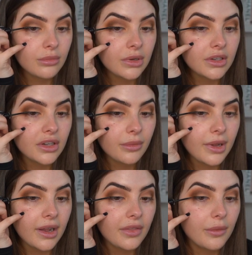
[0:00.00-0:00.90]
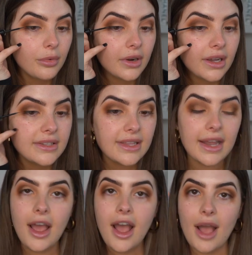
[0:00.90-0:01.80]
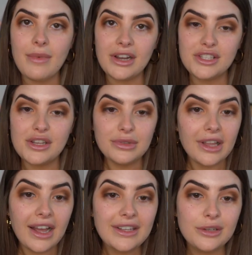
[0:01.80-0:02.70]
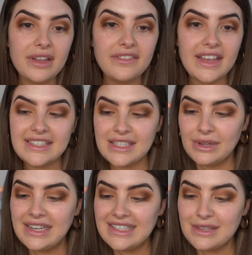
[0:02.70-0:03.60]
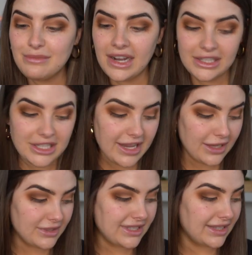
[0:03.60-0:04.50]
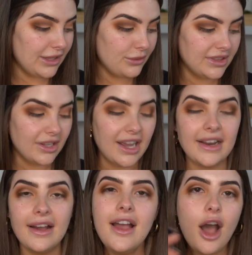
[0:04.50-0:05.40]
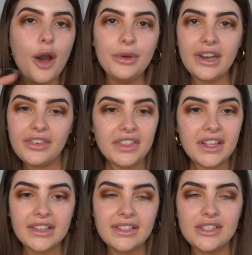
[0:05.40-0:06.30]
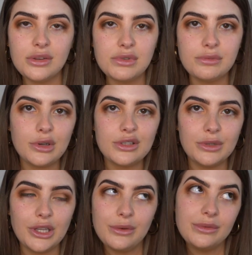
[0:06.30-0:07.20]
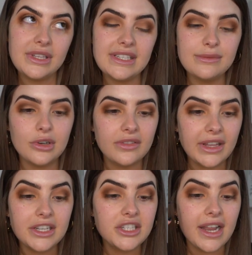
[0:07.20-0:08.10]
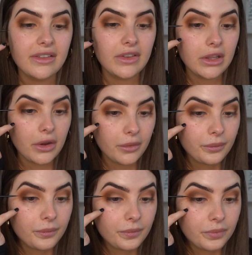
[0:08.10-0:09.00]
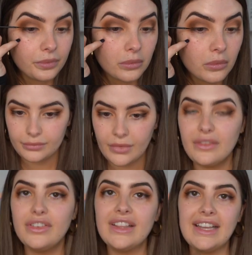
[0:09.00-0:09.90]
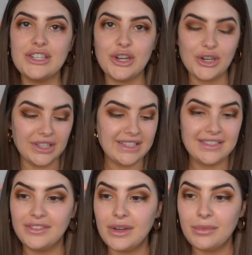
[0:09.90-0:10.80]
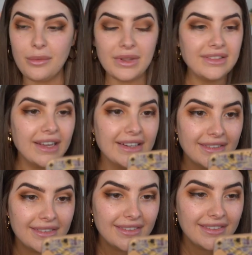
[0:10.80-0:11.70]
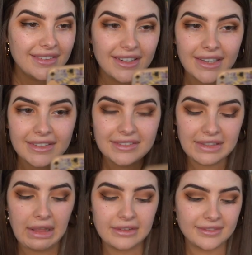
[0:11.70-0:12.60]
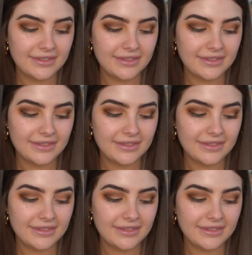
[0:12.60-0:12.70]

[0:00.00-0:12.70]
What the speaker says: much about the products that I'm actually applying on my face. This one is the Marc Jacobs. It's a liquid liner. I'll put everything in the description box below. This is more of like a chatty video. I feel like I totally stuffed up that wing liner. Did I? Nah.